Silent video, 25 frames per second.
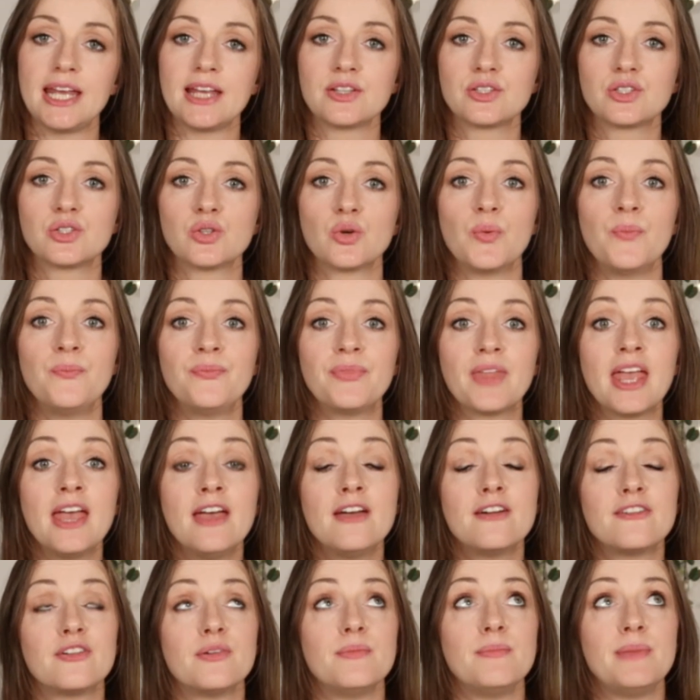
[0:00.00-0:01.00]
So
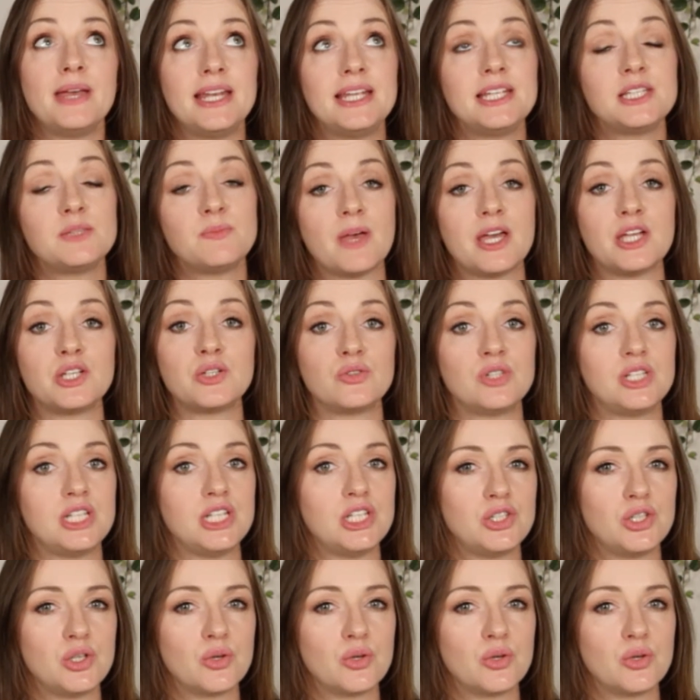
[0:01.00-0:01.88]
for many specialties,